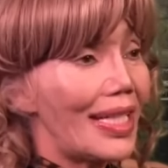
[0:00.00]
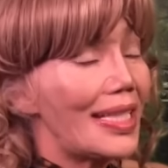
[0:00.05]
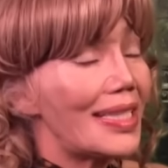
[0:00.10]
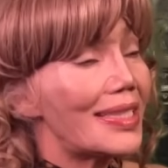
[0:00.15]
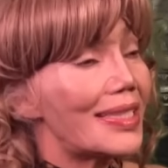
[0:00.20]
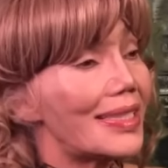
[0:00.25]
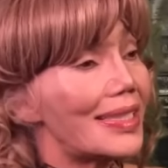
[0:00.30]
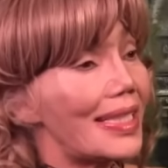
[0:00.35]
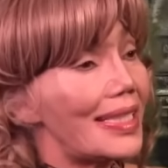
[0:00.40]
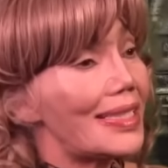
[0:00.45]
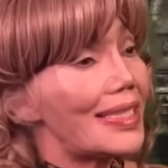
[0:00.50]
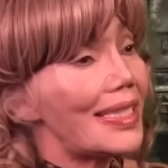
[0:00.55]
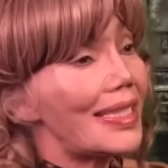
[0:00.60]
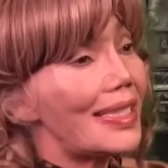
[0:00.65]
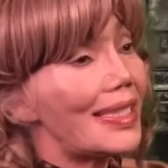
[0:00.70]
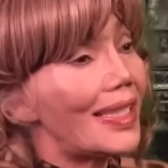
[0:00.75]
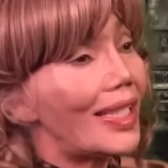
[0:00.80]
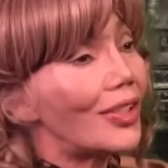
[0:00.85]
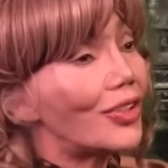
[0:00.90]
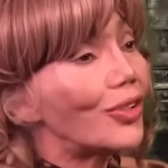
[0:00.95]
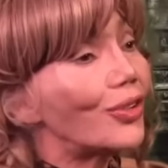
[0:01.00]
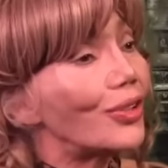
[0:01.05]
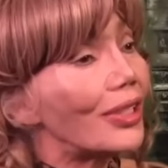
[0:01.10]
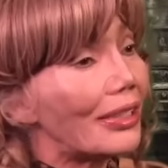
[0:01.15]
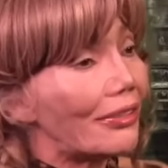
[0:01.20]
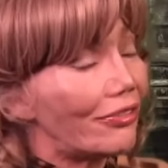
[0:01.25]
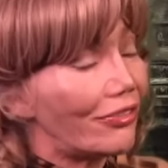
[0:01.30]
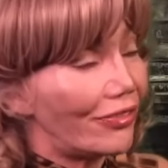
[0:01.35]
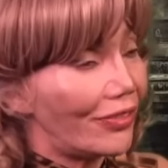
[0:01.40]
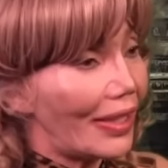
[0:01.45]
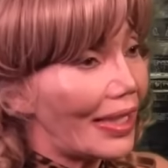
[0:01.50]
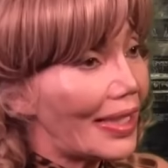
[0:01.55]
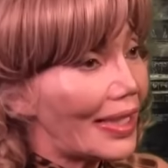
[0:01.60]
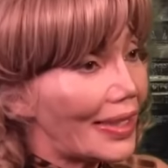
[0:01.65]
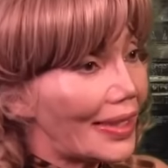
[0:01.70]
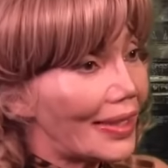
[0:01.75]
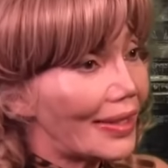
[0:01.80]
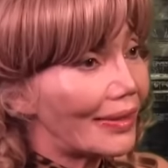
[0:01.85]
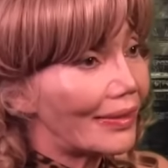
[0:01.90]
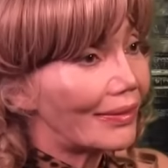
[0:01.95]
Stacy not only
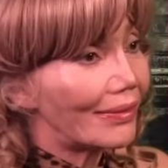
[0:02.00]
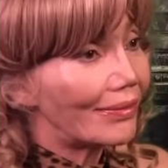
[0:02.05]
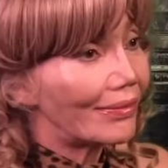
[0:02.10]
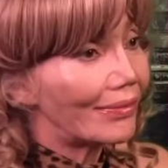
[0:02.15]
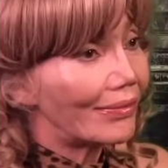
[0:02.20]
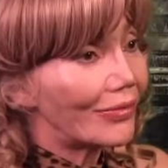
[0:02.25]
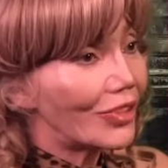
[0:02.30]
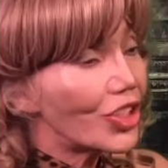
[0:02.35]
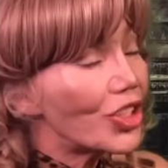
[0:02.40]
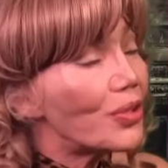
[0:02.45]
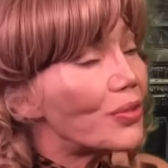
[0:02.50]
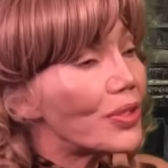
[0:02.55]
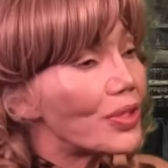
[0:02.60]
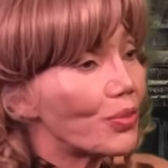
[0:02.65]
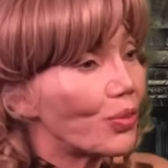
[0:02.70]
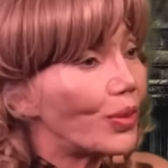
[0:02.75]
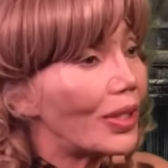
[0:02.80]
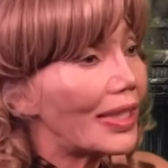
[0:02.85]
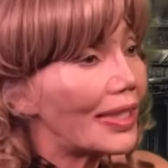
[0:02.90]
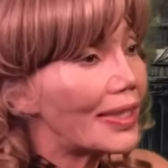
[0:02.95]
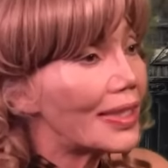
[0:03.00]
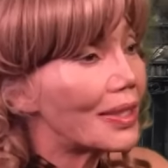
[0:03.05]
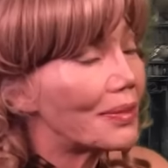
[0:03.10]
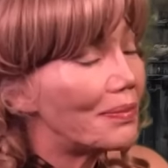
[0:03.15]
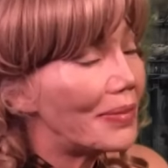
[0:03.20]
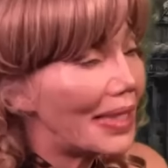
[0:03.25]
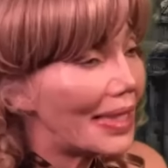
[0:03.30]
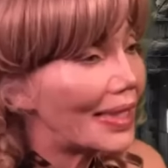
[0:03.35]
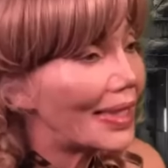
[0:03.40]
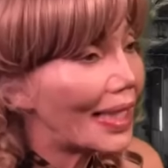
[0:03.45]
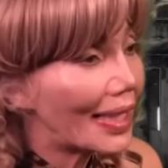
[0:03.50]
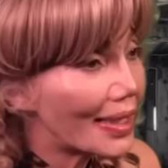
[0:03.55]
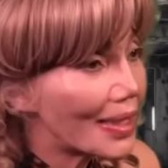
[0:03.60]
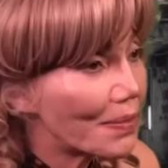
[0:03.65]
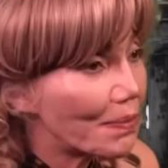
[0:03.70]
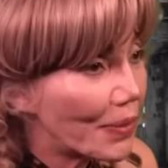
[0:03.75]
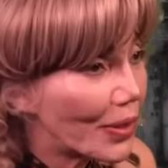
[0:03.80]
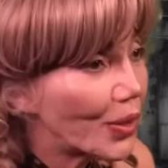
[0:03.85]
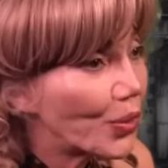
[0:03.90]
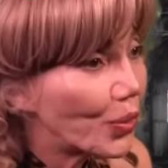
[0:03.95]
fled, she was willing to be an
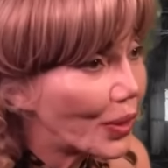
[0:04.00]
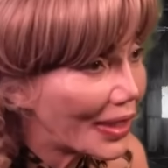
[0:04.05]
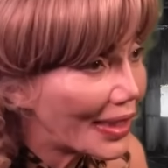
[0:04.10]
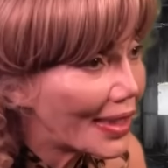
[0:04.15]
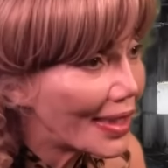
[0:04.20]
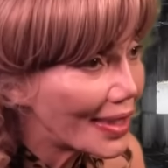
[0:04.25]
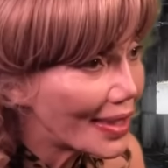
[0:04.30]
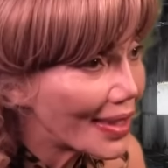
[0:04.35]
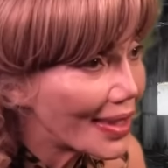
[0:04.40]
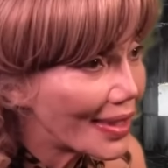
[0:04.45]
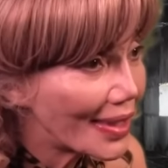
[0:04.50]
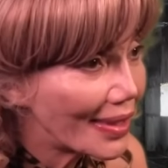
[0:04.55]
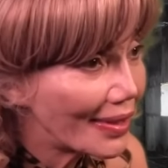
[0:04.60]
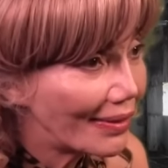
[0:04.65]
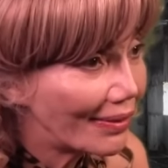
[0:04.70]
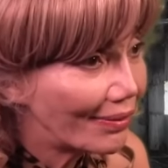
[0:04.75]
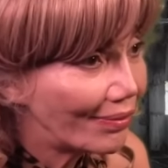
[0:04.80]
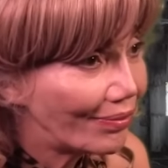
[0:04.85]
expert witness.